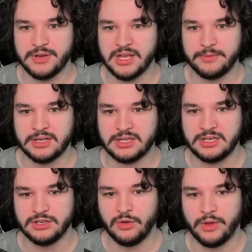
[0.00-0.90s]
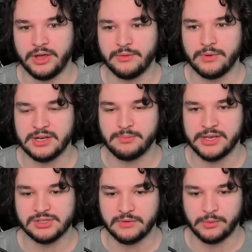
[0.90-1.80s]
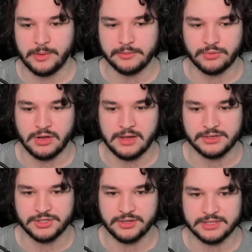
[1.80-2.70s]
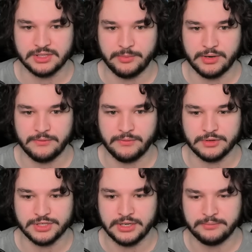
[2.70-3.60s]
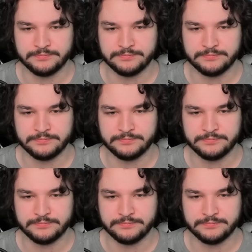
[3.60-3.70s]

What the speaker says: be able to heal 1 when he plays Overwhelming Barrage, so that's a little bit unfortunate.